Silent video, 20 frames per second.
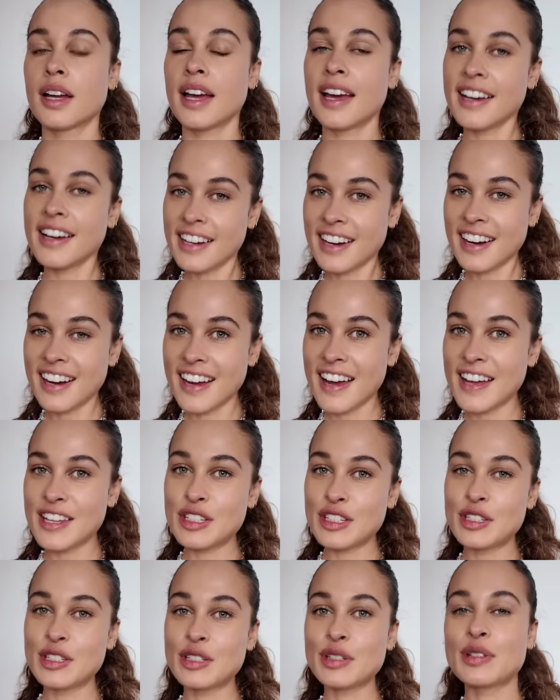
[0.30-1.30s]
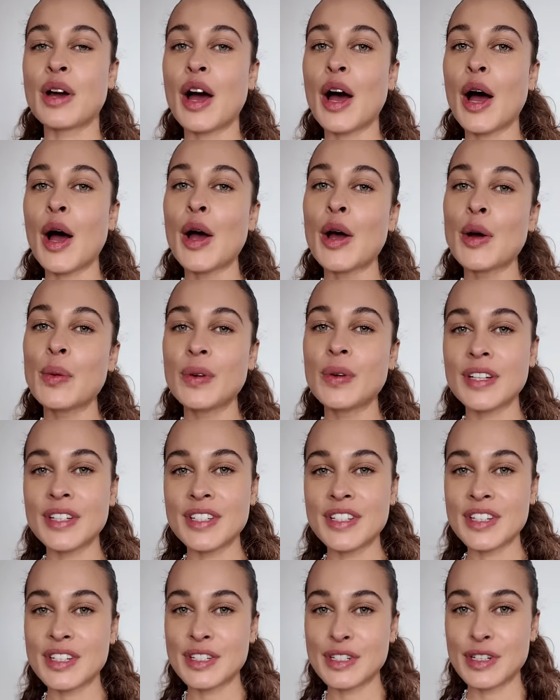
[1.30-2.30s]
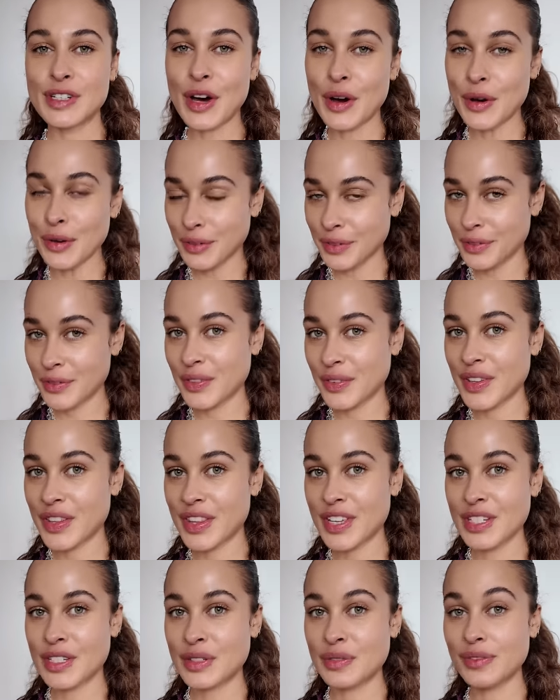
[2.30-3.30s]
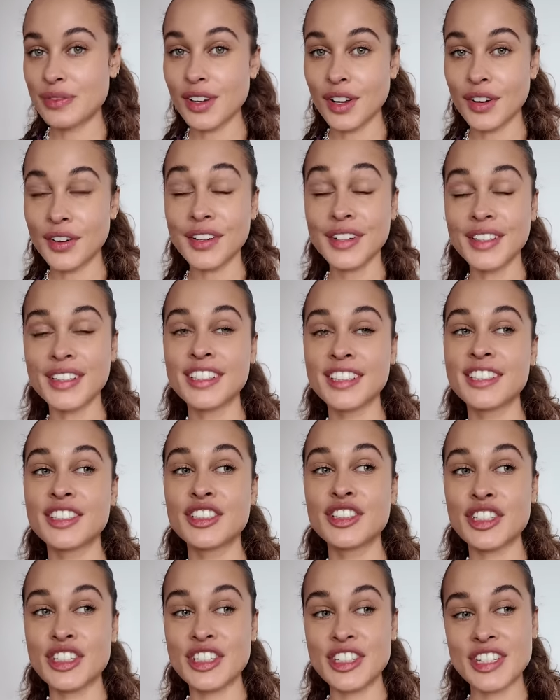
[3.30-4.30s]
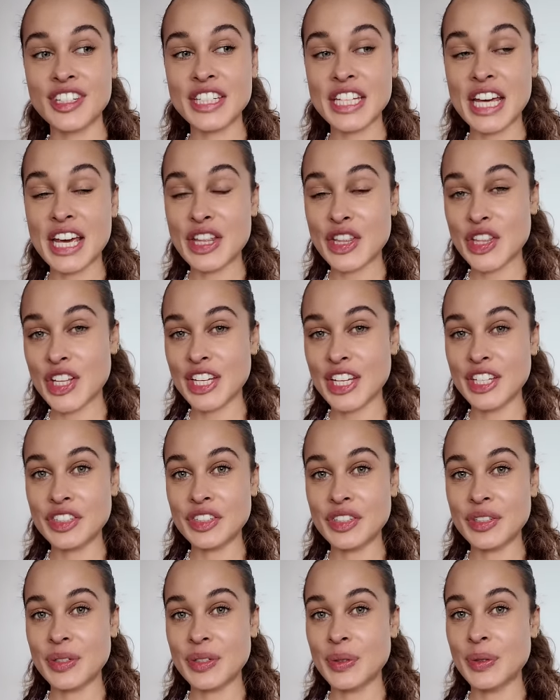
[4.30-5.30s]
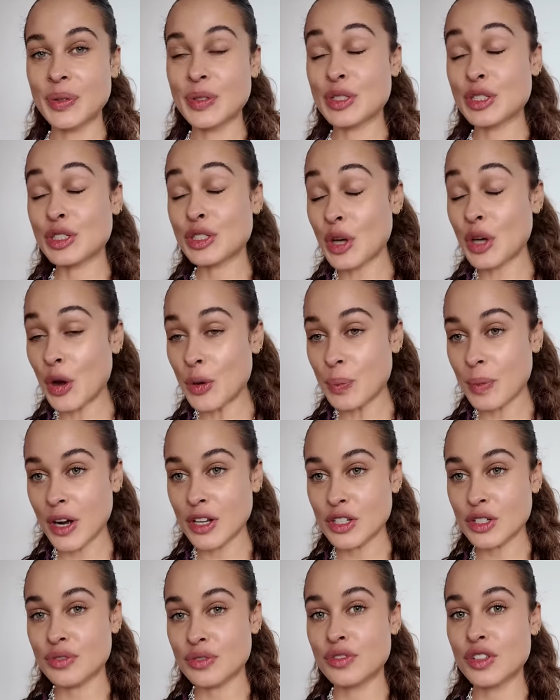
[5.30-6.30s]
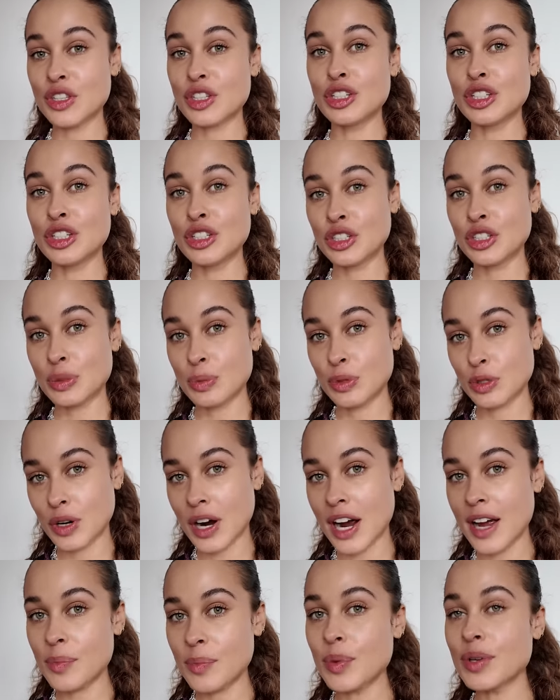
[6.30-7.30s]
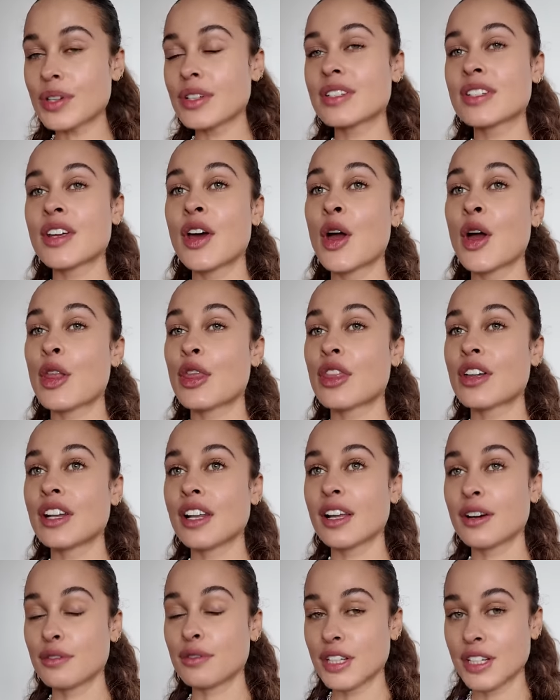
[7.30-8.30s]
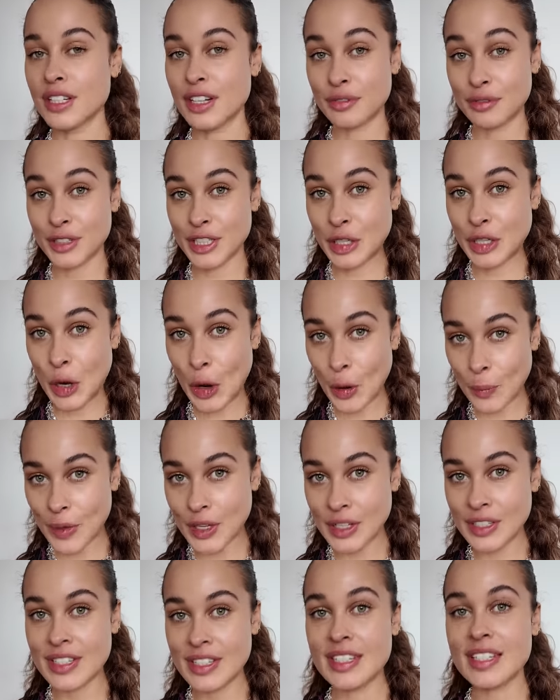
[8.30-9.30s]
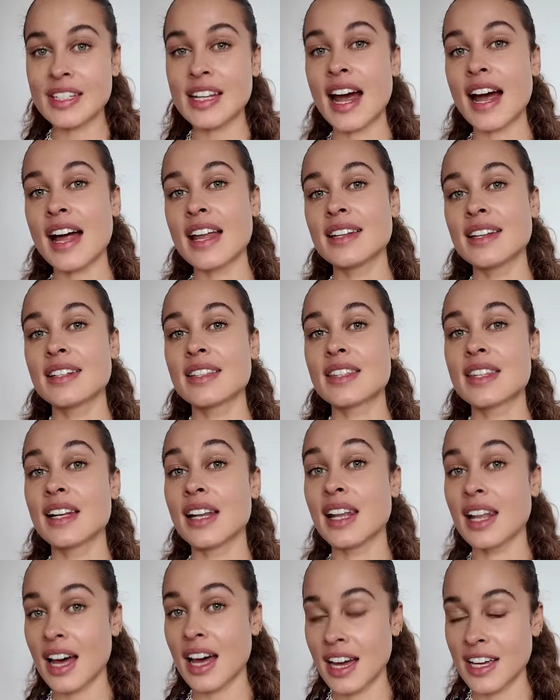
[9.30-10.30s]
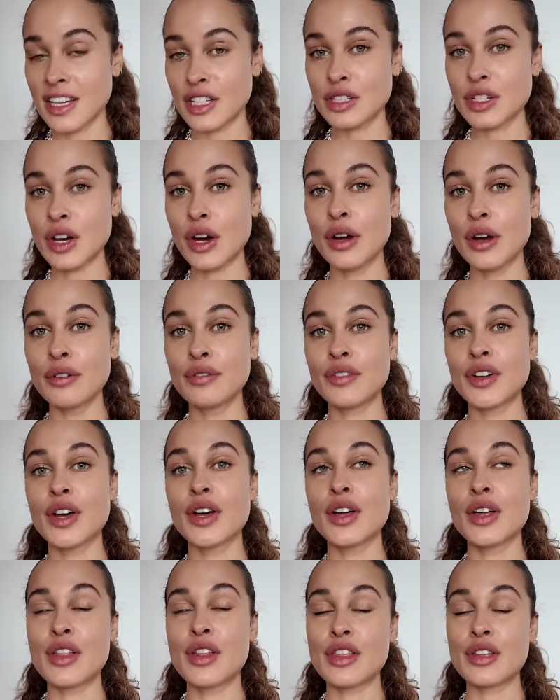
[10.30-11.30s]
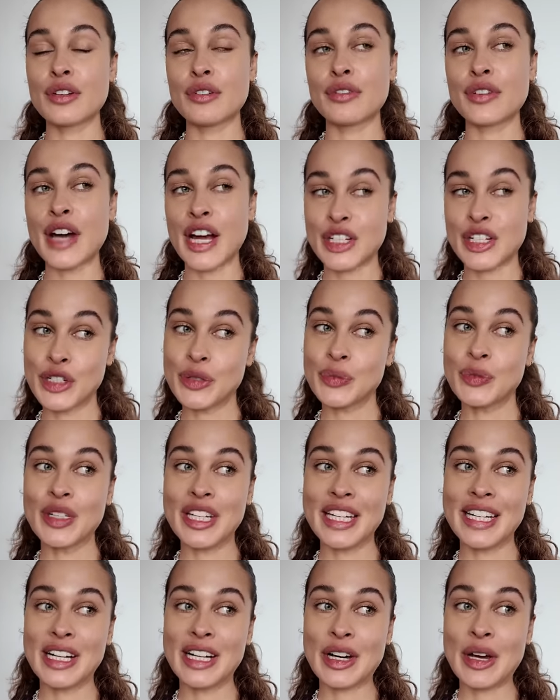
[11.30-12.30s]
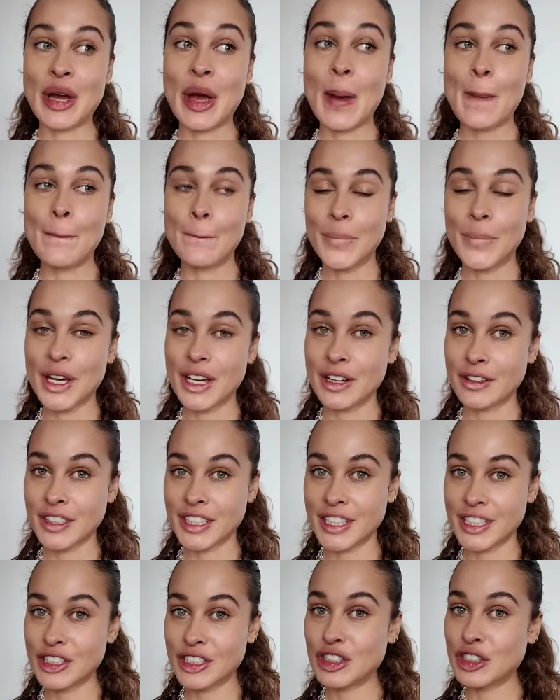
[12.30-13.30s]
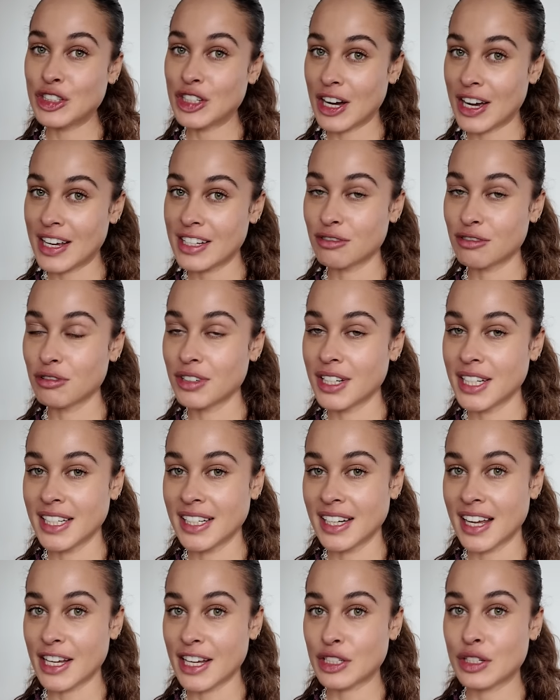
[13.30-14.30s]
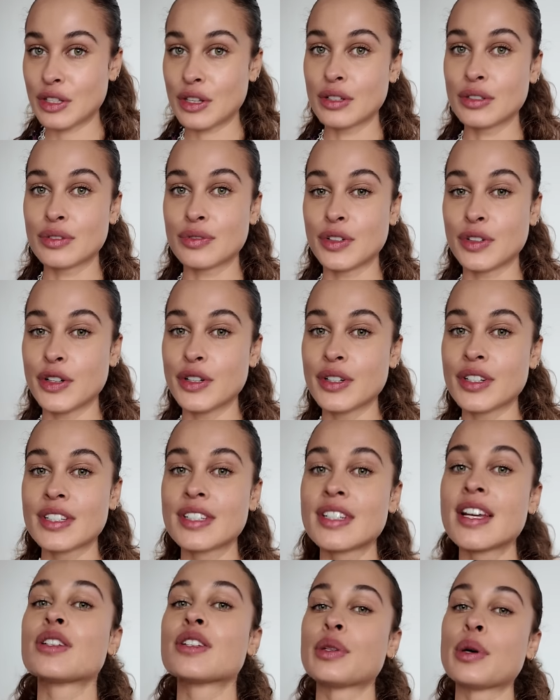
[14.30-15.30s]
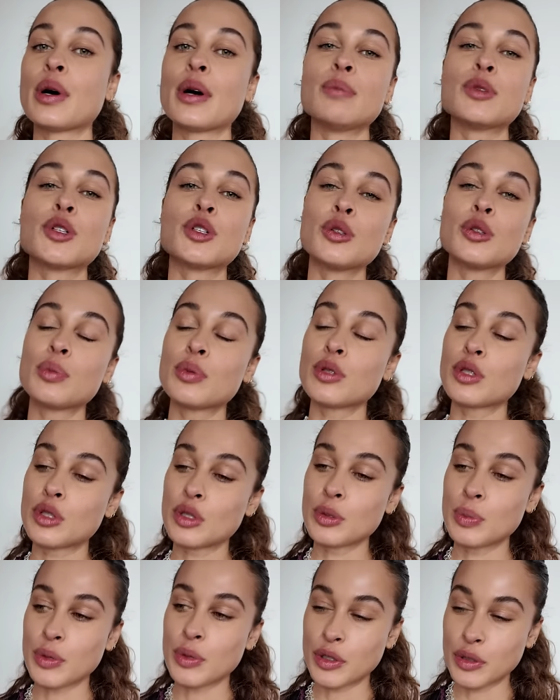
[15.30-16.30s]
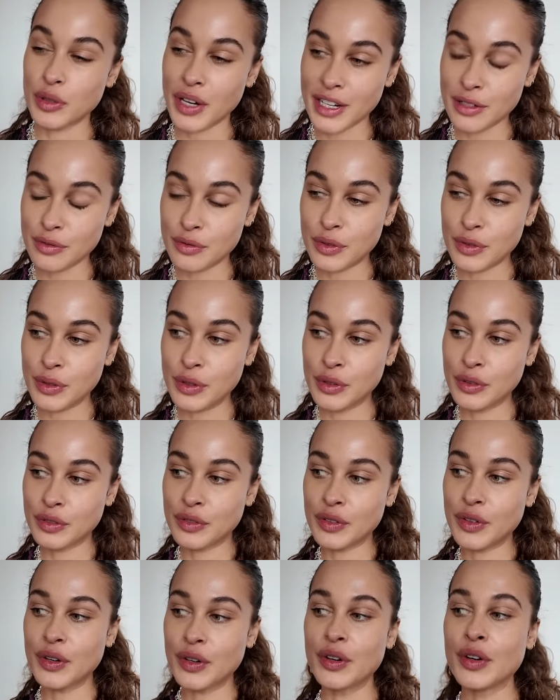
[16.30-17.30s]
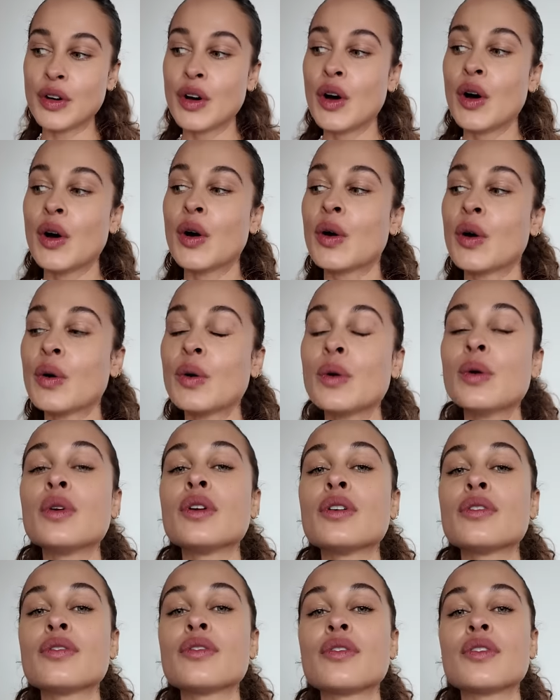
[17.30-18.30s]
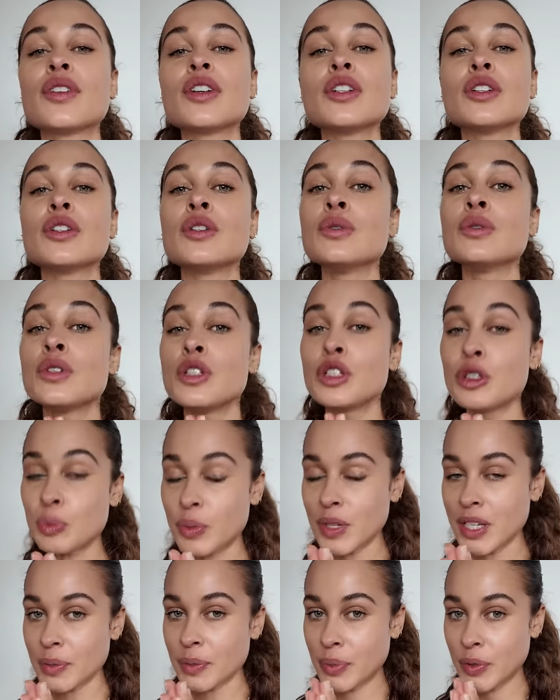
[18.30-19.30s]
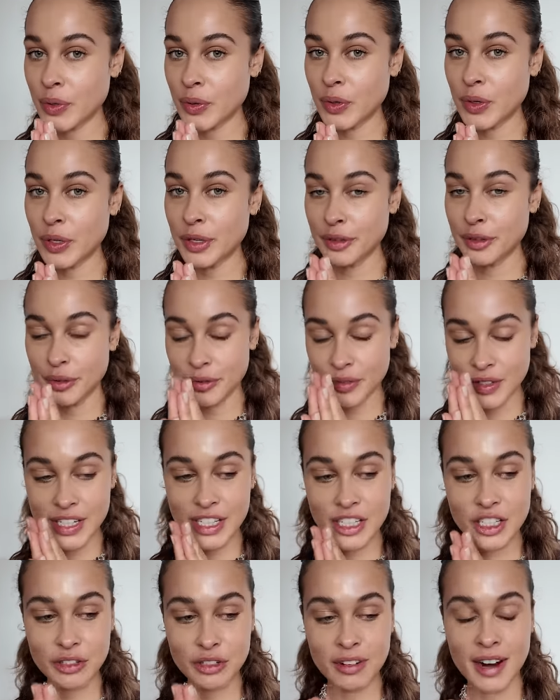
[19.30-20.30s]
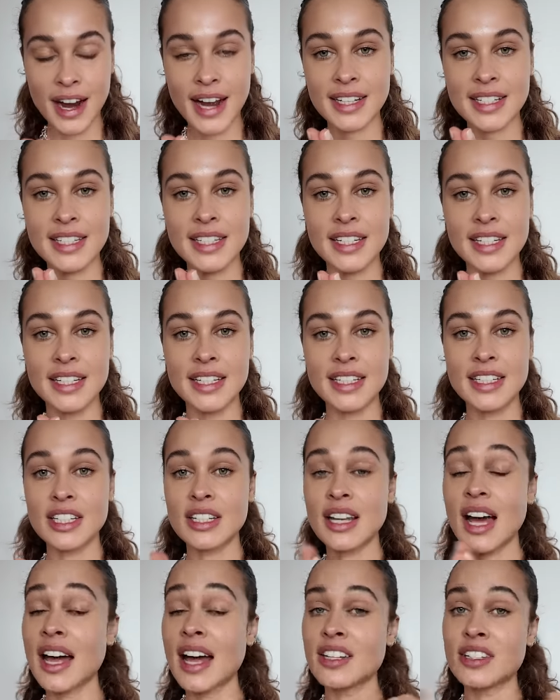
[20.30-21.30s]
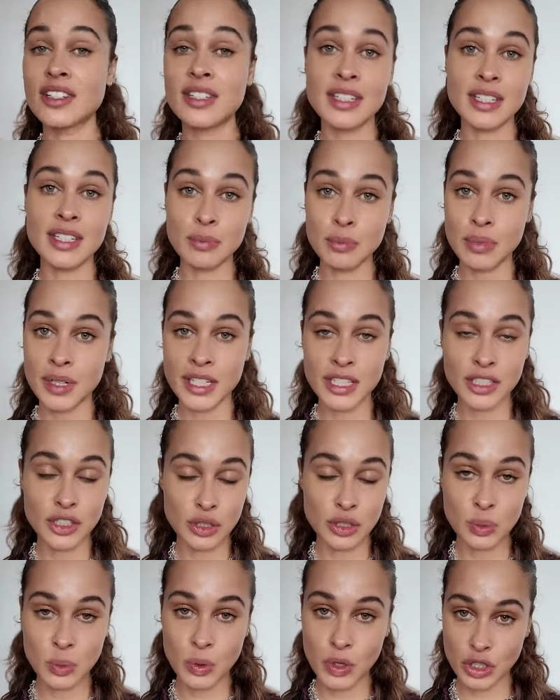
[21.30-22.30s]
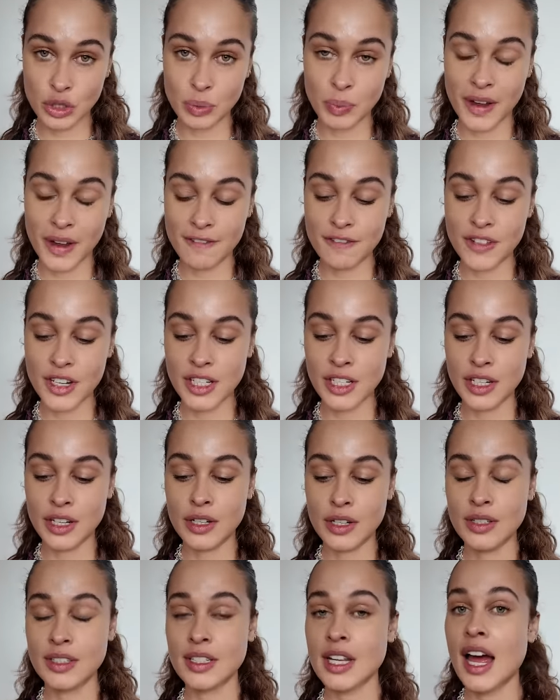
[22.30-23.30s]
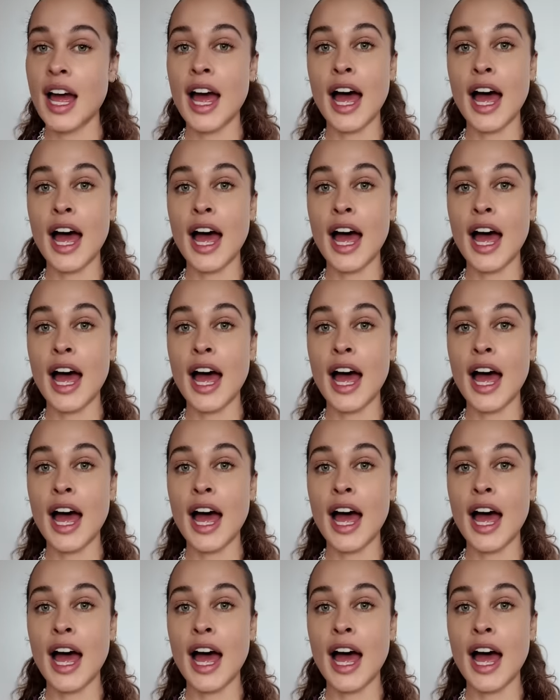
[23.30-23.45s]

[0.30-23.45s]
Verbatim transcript: Hey guys, I wanted to start off this vlog just to say thank you so much for the new subscribers, the lovely, lovely comments and the likes over the fashion week period. You guys really liked those vlogs. So I'm super, super grateful for all of you new people who have interacted and simply just watched my videos.